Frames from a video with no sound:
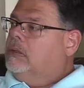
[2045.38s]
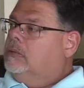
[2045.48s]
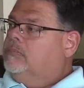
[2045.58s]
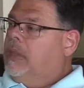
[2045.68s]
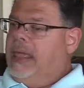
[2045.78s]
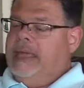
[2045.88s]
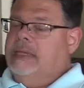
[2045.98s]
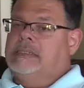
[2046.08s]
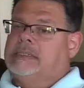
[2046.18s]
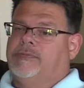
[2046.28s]

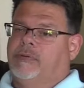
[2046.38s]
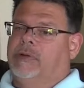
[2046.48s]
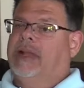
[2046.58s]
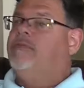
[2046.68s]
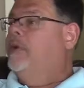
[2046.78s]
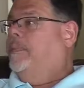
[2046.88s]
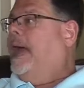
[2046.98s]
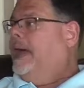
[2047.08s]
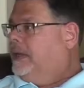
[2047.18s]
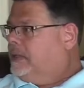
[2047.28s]
place for
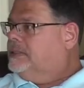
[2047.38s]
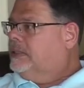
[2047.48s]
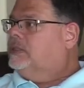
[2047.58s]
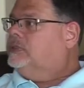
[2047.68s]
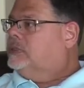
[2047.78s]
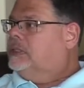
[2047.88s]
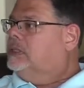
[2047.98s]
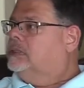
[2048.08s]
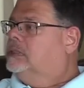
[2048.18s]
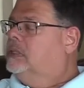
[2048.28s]
everybody, essentially.